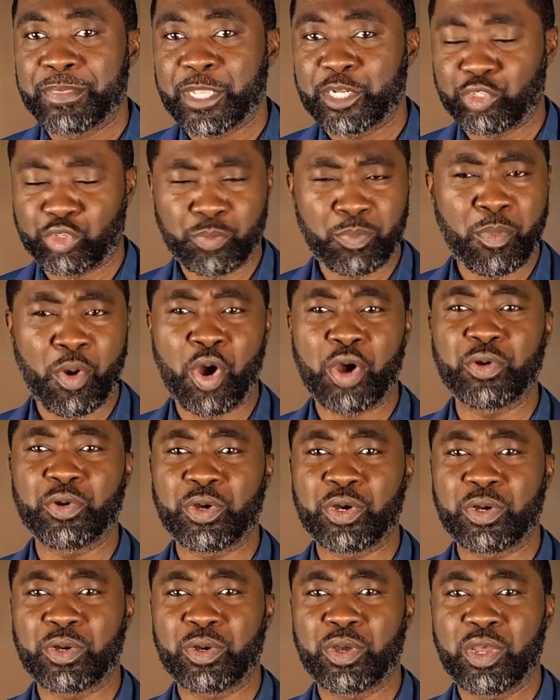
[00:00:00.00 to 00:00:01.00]

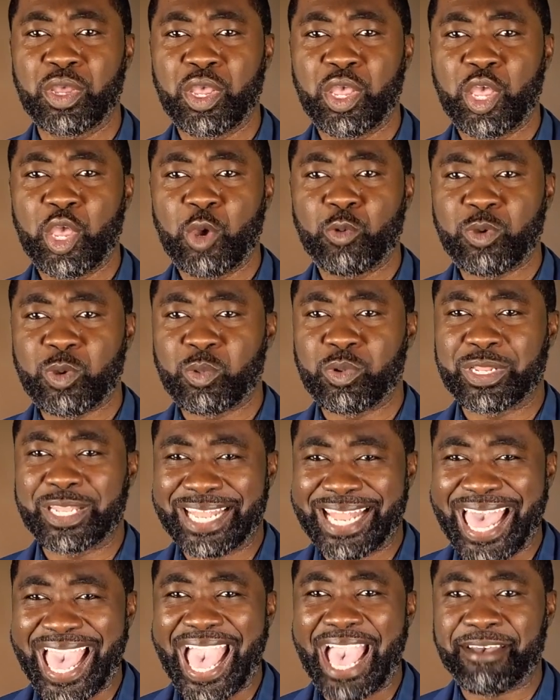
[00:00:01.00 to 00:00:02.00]
Tomorrow, we will
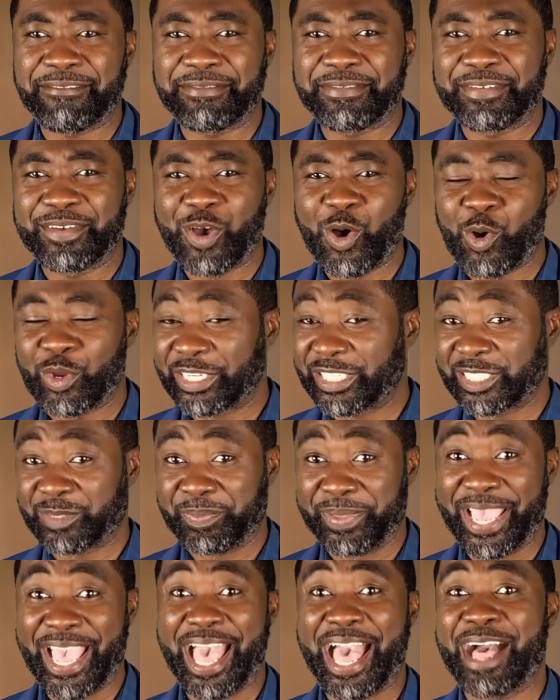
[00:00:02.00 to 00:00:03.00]
laugh on his
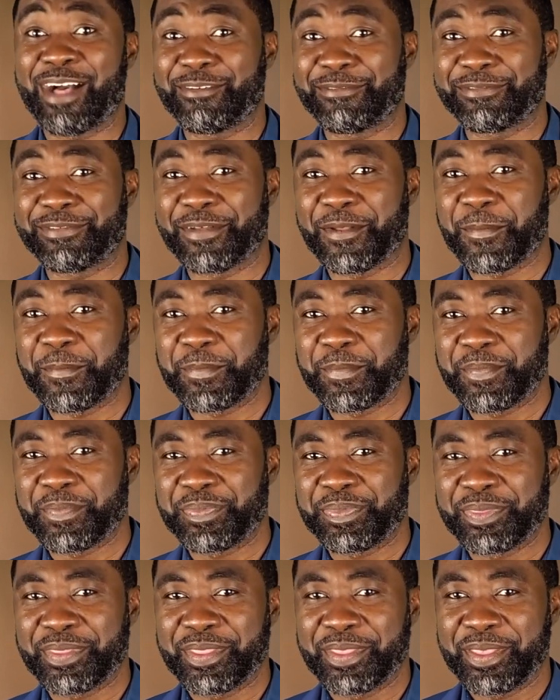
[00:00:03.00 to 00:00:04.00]
behalf."
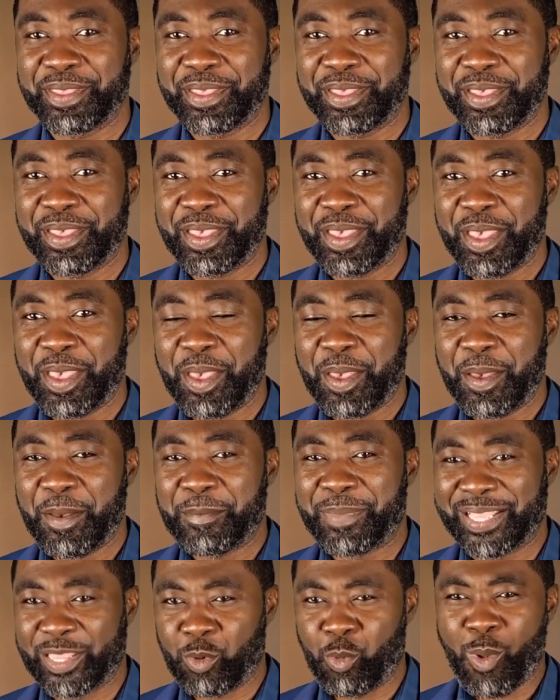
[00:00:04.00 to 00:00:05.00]

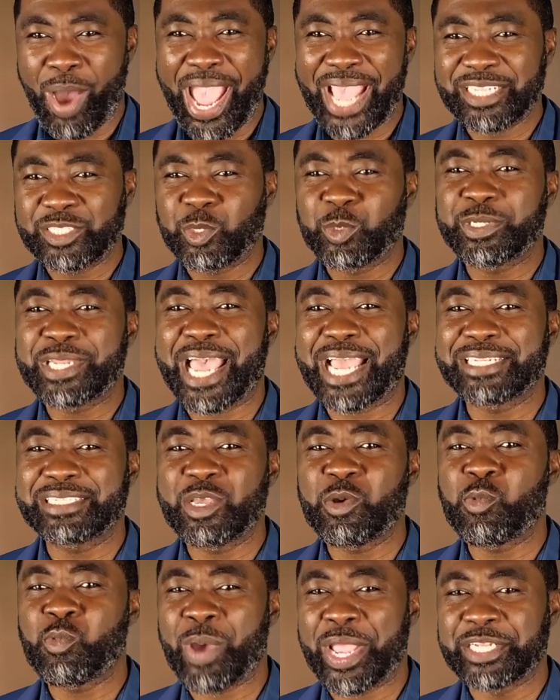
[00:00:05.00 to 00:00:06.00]
But the wise
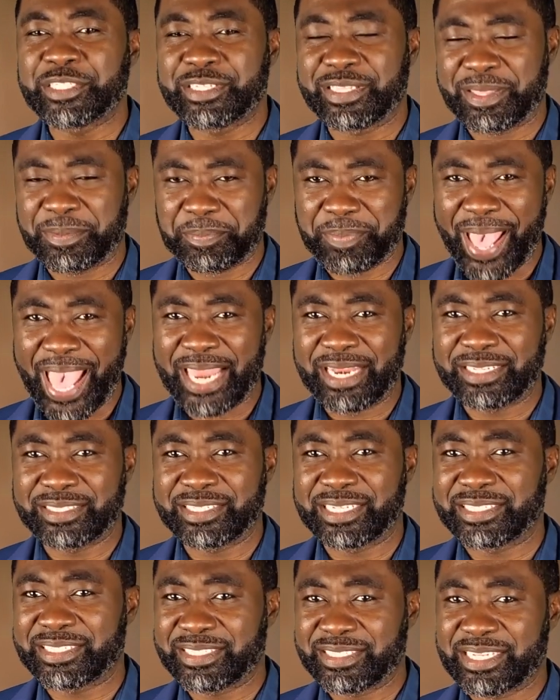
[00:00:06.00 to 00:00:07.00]
Odatey went to the palace
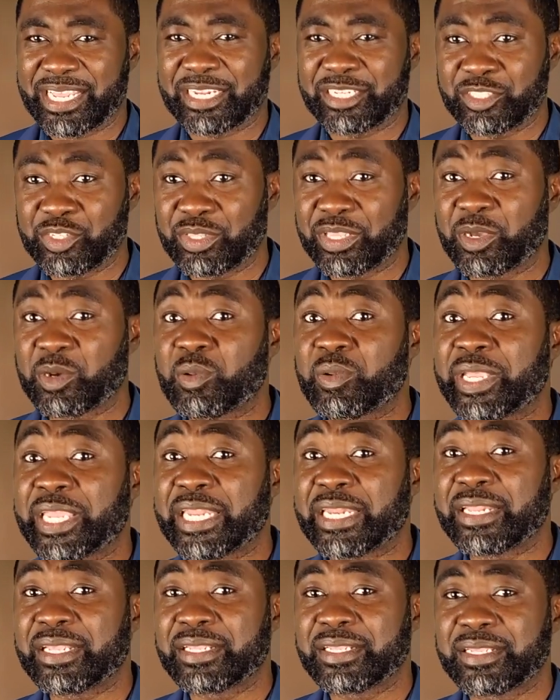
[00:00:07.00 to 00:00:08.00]
and said to the
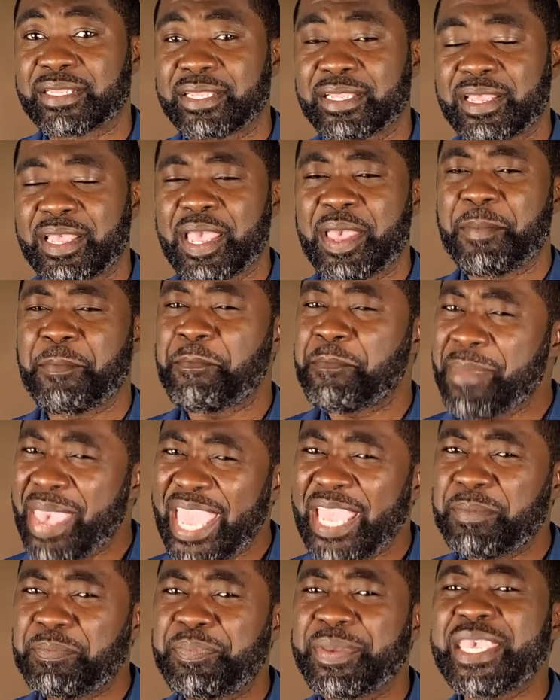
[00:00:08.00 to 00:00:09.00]
queen,
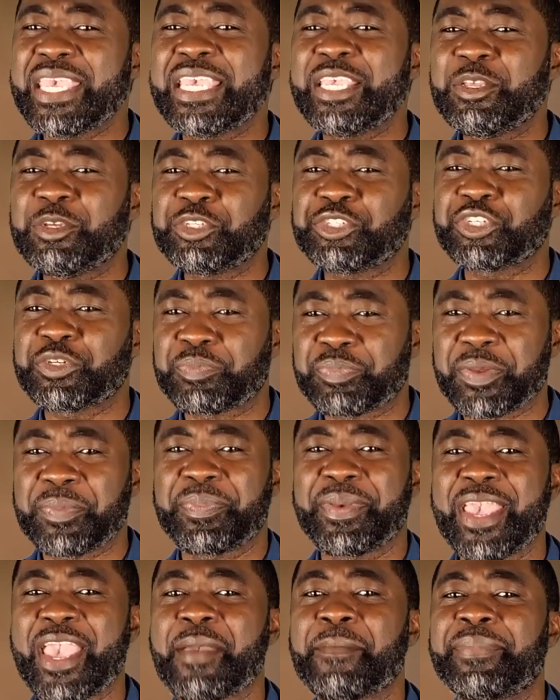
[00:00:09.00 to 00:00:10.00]
"Maybe you should
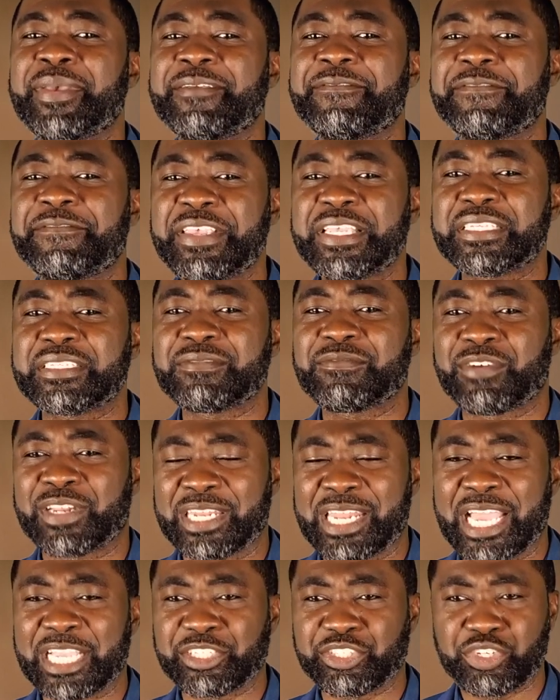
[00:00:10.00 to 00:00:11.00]
prepare a big feast for
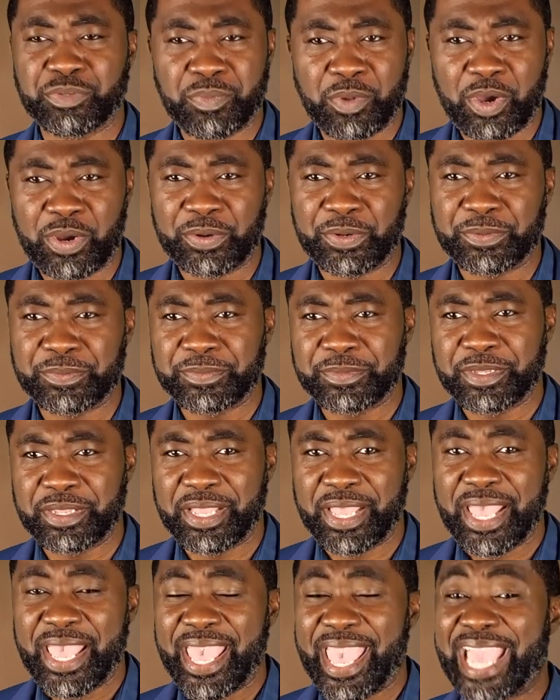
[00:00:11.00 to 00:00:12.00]
lunch tomorrow.
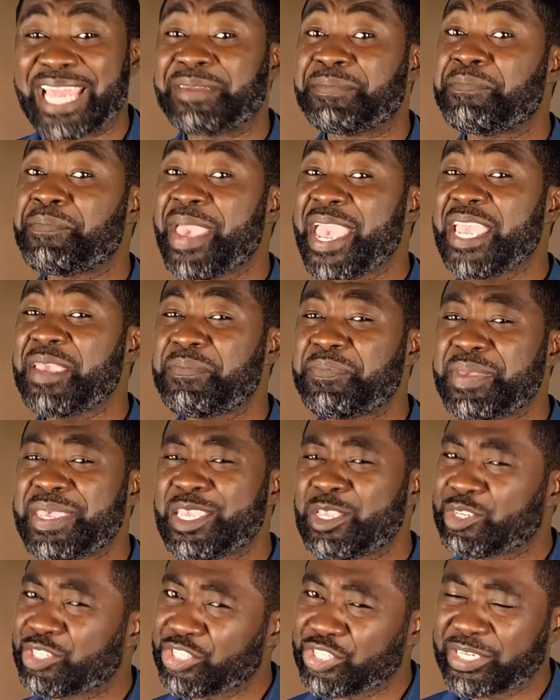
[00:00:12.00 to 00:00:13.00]
And maybe
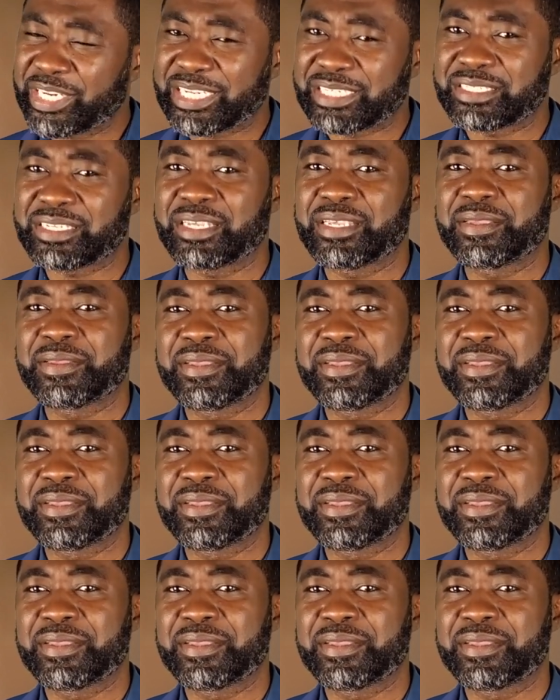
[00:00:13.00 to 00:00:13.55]
you shouldn't.